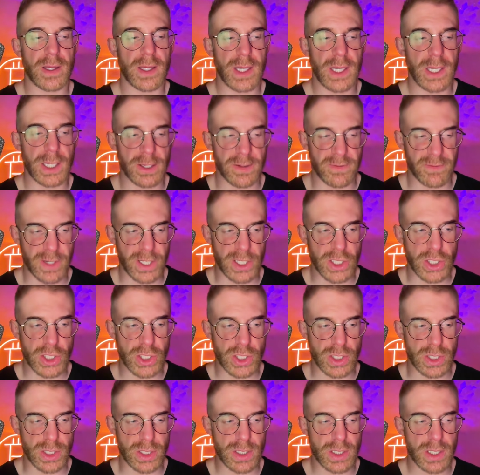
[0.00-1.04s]

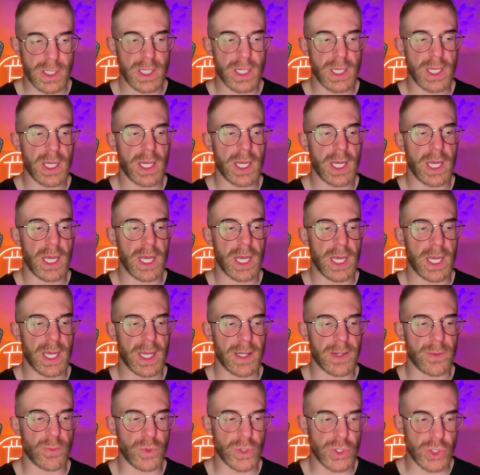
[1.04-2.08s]
innovation
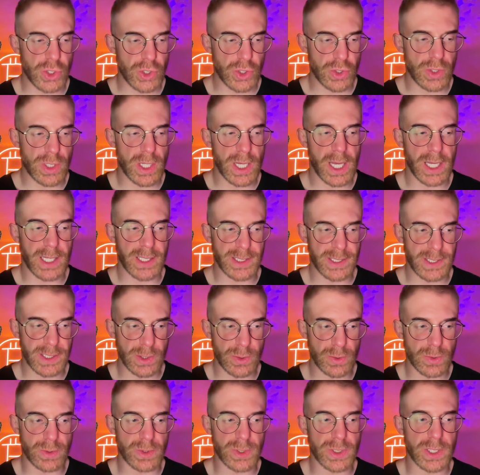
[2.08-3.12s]
and we should
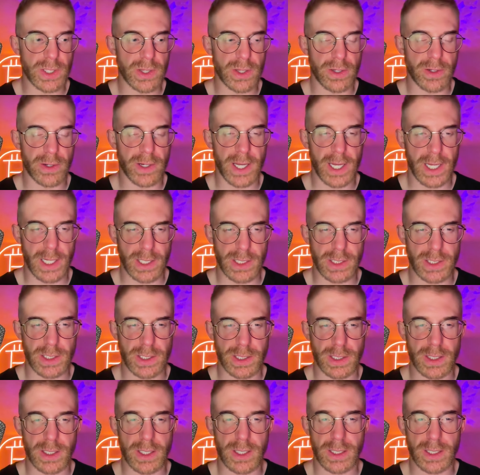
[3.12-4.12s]
excuse their energy